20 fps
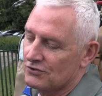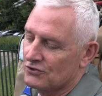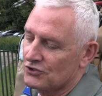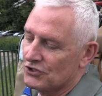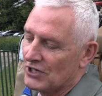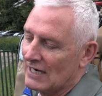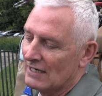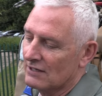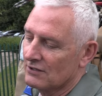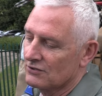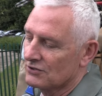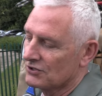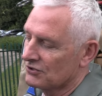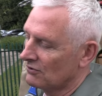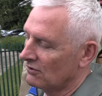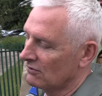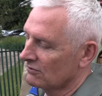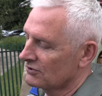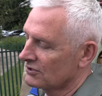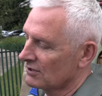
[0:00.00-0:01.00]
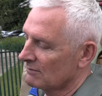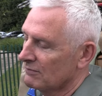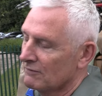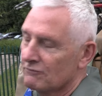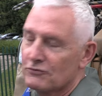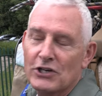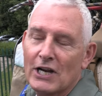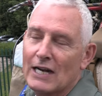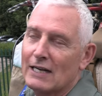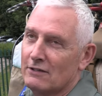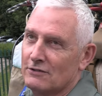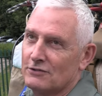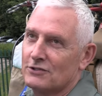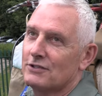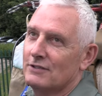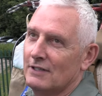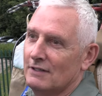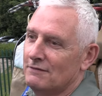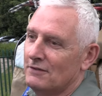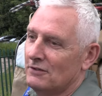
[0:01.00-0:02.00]
challenge on top of
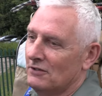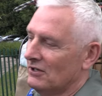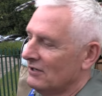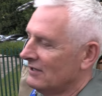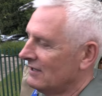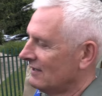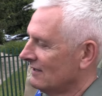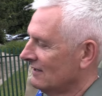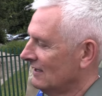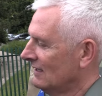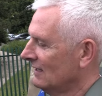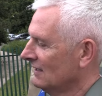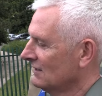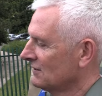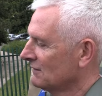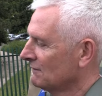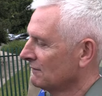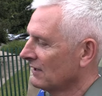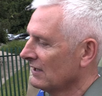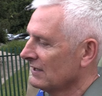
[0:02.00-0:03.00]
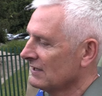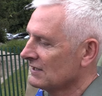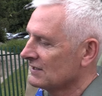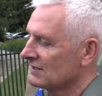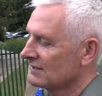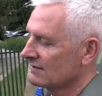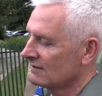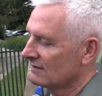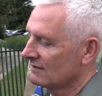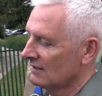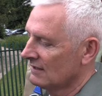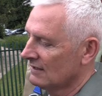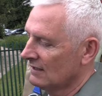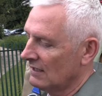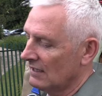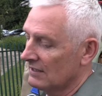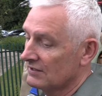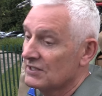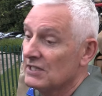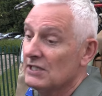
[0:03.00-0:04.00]
challenge, if you like, to fly this
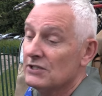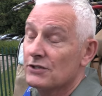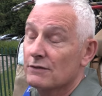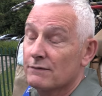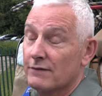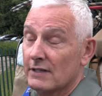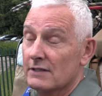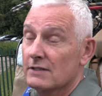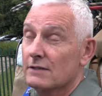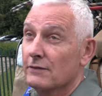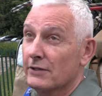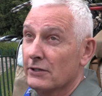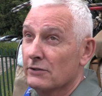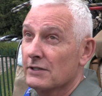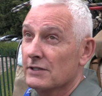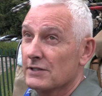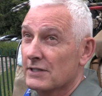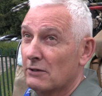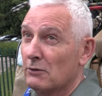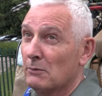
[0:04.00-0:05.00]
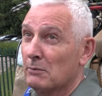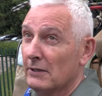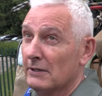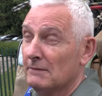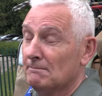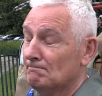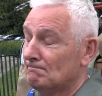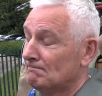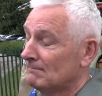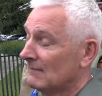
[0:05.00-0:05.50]
and teach effectively on this aeroplane.